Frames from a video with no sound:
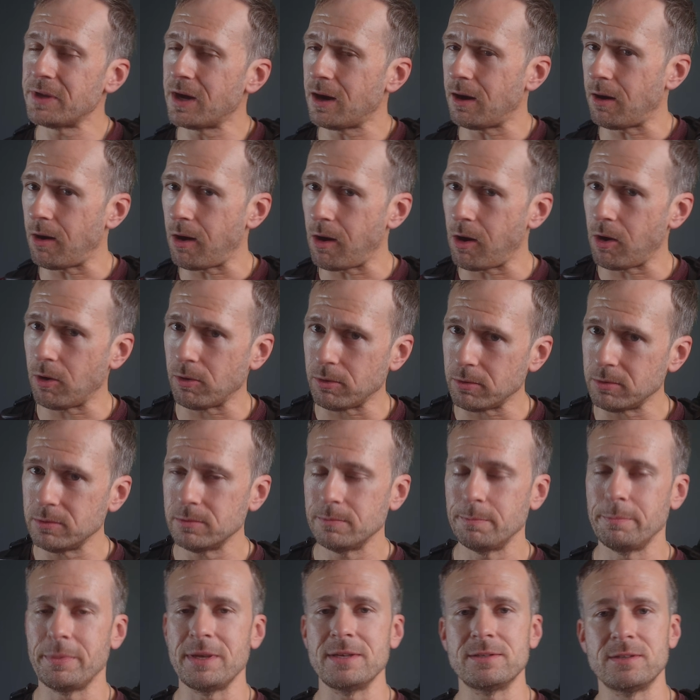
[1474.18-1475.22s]
Not all
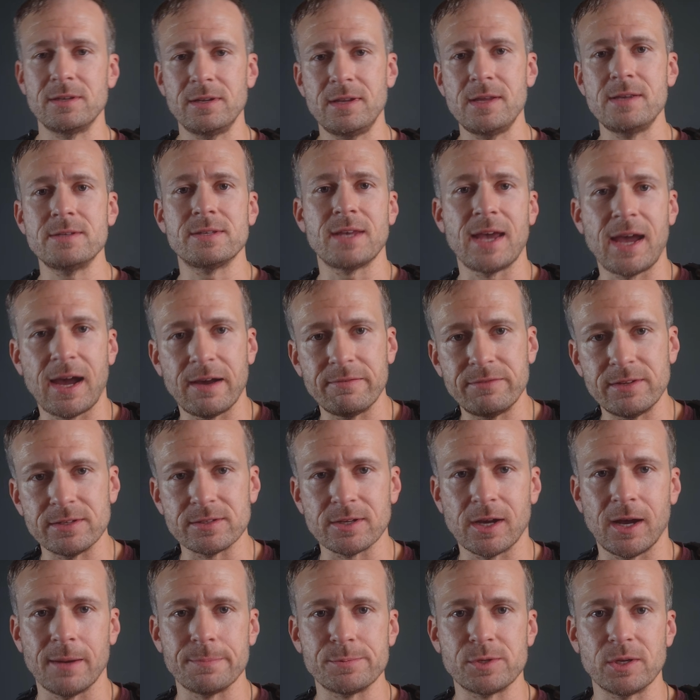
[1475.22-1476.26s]
BCDs have
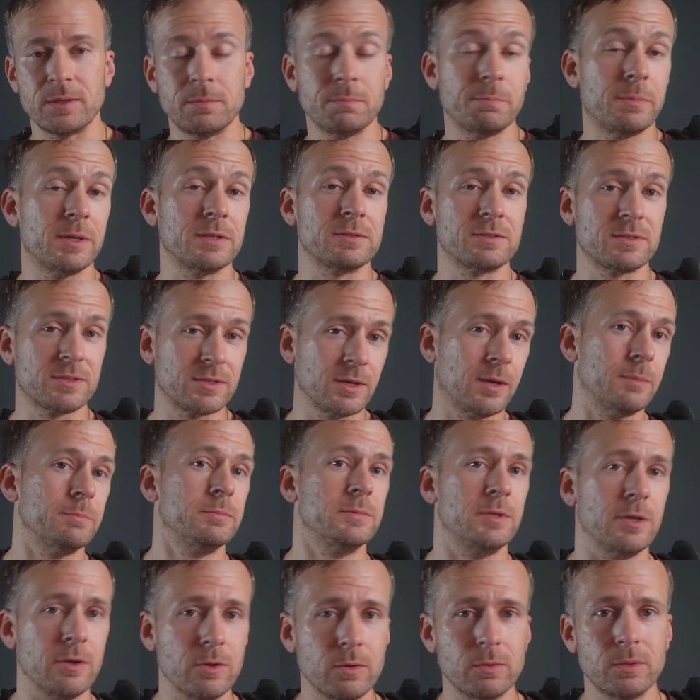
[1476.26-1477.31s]
this option, but
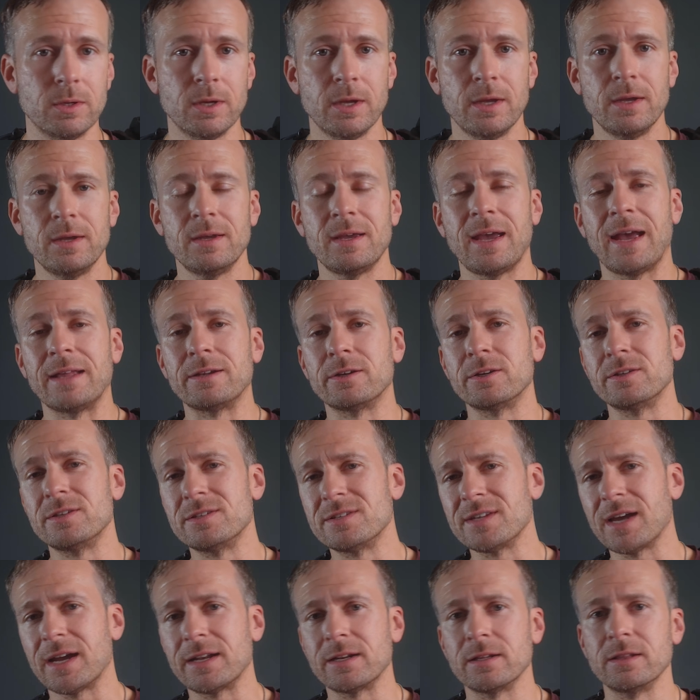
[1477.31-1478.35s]
some do. and are
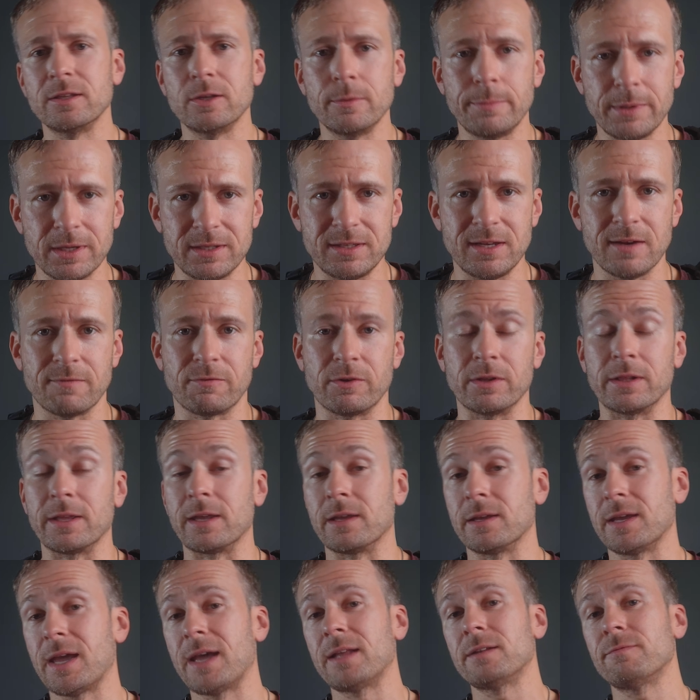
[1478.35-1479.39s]
designed a little bit
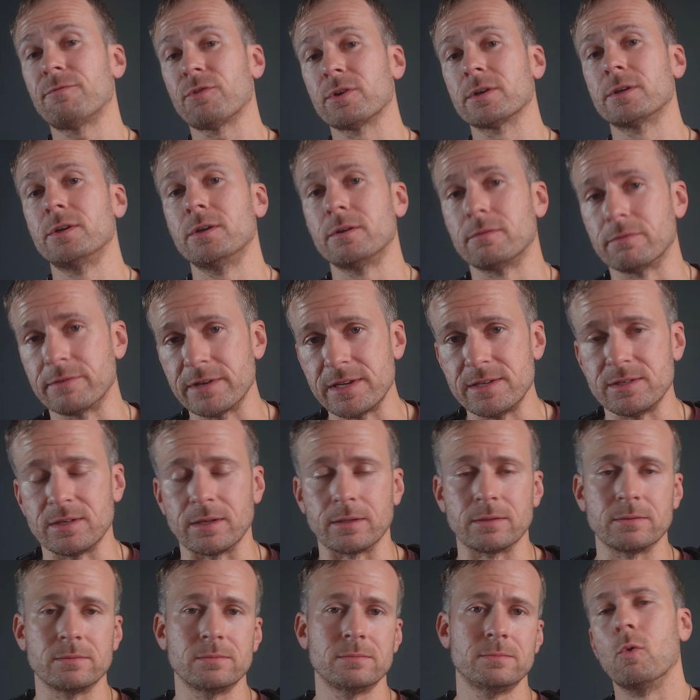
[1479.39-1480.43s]
differently, and for good
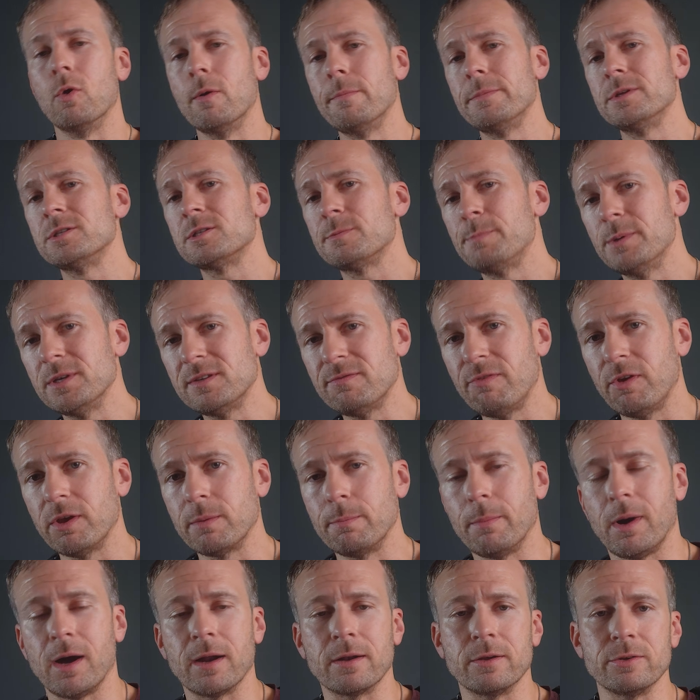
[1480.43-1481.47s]
reason.
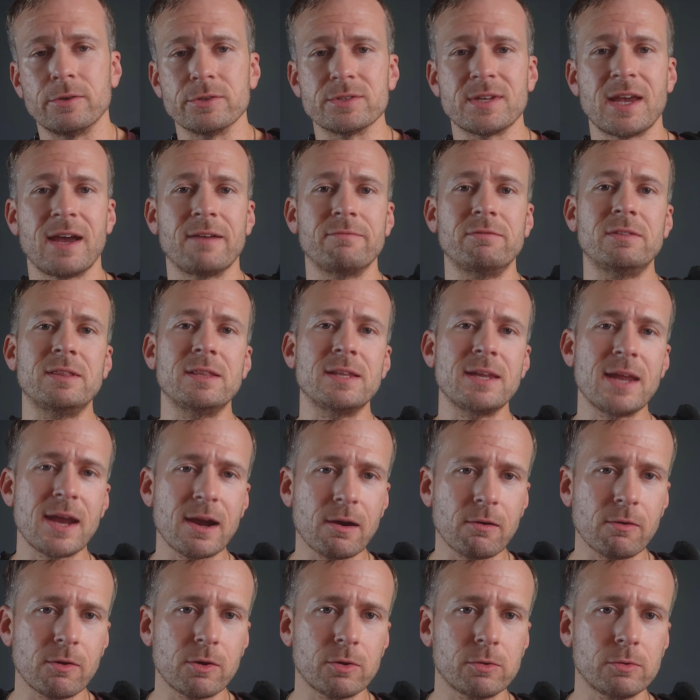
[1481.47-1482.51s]
Women-specific models have
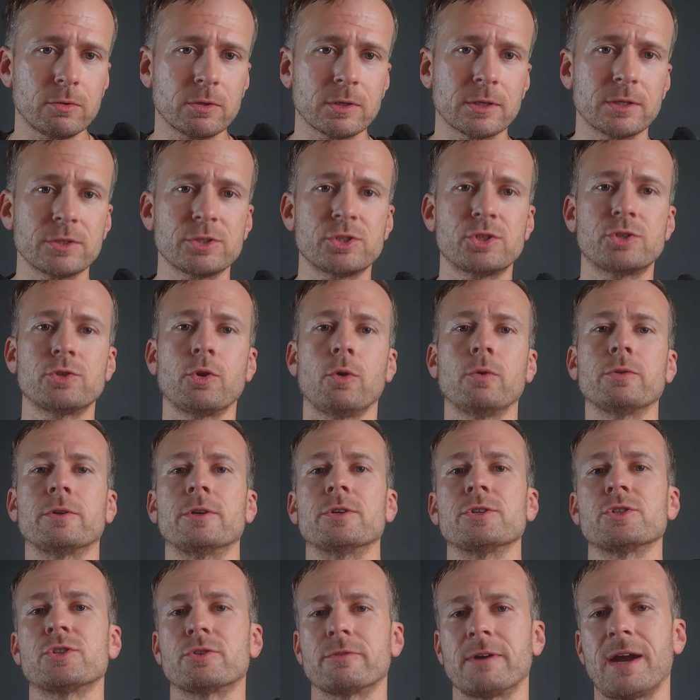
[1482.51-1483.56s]
narrower
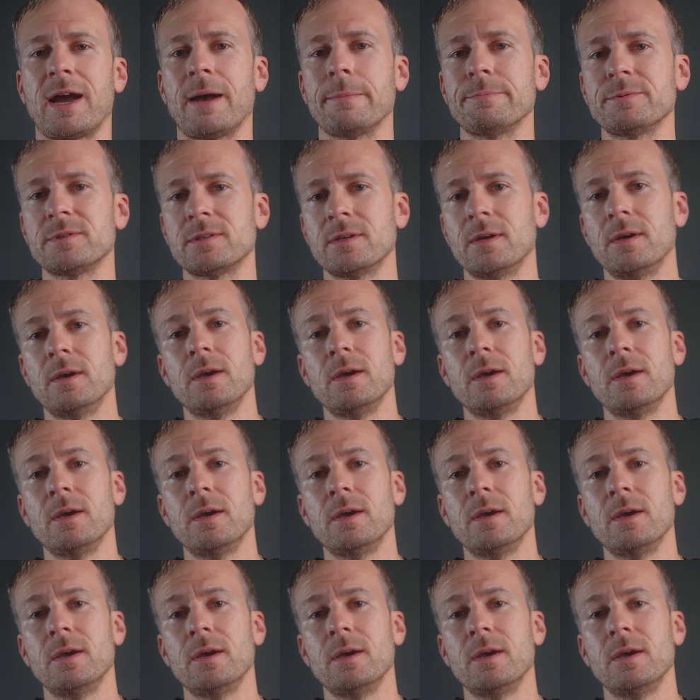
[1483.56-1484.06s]
shoulder straps,